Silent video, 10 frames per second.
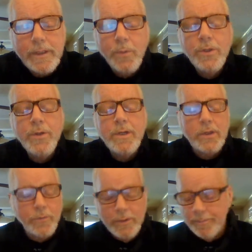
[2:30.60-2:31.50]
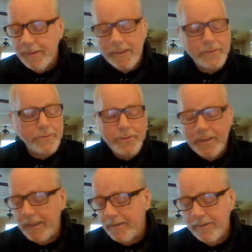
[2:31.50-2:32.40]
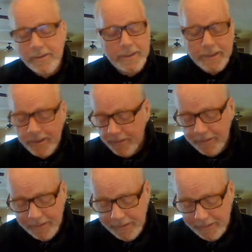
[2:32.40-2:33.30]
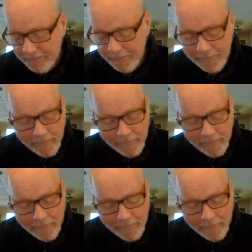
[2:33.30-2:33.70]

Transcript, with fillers: When you go on a trip, you got suitcases, you got other things.